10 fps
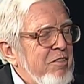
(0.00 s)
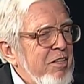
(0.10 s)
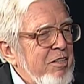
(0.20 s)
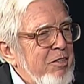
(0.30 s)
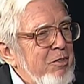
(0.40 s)

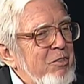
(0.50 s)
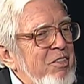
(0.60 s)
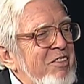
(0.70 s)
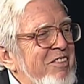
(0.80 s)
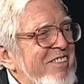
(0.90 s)

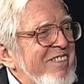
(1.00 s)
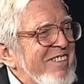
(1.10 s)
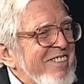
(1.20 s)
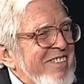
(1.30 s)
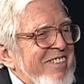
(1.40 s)
silicosis
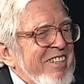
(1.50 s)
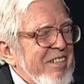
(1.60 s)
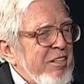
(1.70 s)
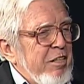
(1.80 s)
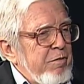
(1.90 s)

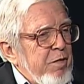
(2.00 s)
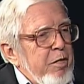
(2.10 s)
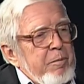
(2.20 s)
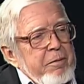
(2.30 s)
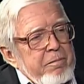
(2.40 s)
into the environment.